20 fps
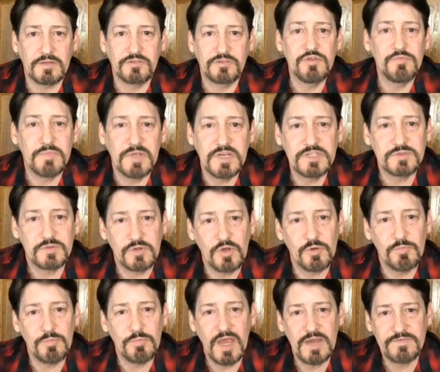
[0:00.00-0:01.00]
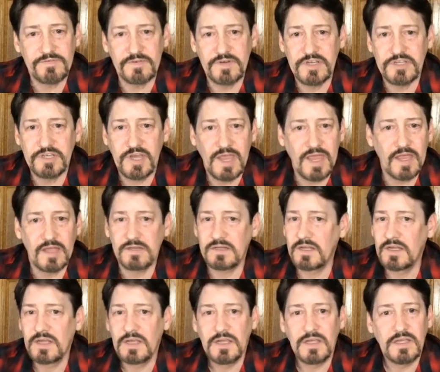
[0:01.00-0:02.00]
2 minutes would go by for each hand,
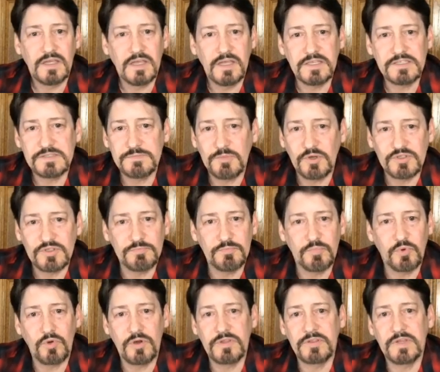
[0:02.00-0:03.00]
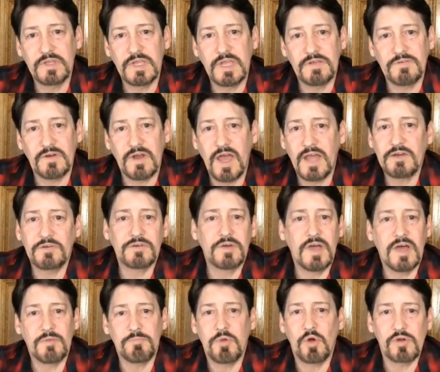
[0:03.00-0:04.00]
it's the most boring thing ever. I don't know
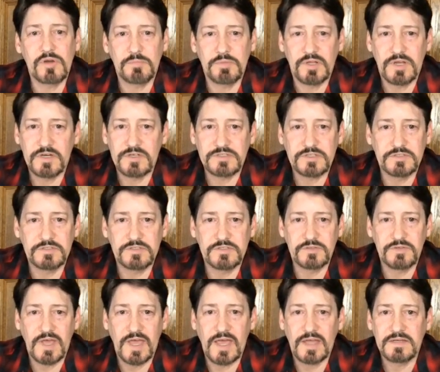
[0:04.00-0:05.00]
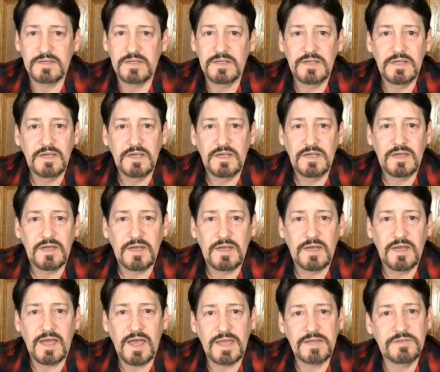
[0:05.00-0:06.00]
how poker players can do that.
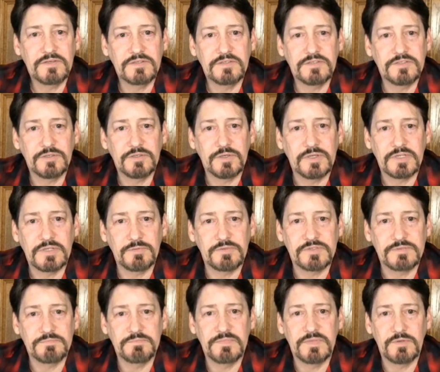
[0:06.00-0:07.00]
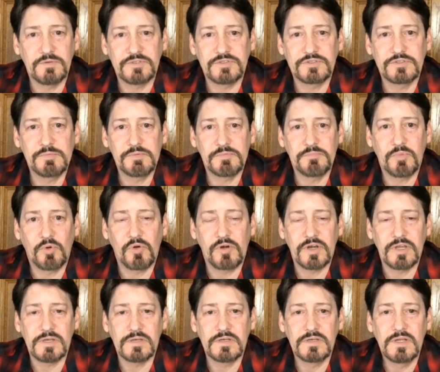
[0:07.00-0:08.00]
I couldn't do it. It was super
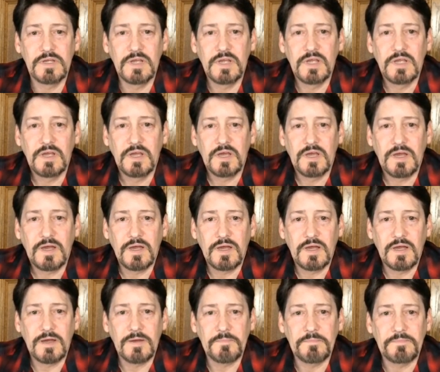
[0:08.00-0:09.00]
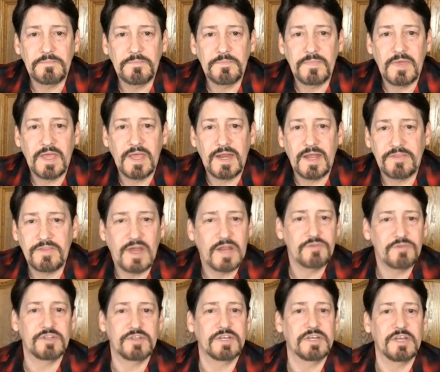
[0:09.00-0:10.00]
boring. And I thought I
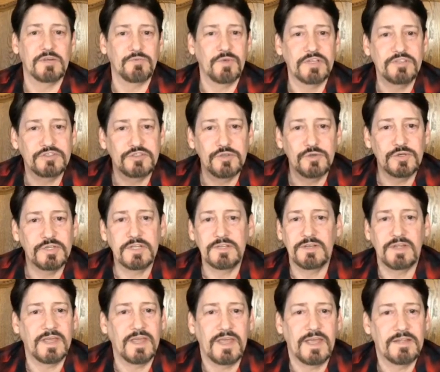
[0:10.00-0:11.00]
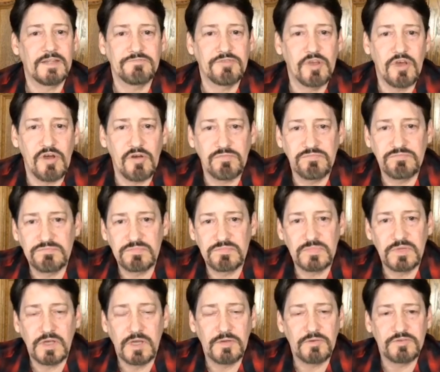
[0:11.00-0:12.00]
was going to get rich doing it, and no,
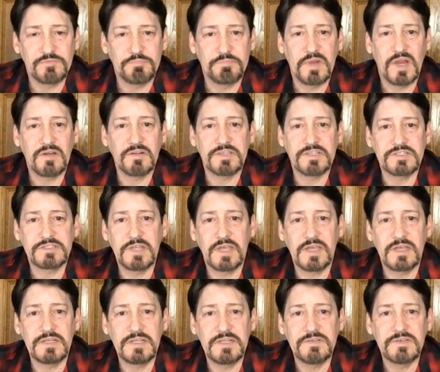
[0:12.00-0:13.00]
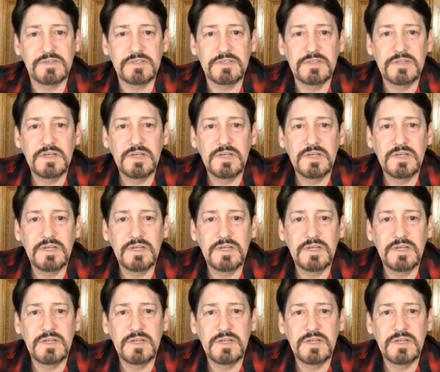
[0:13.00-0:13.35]
I was barely staying even.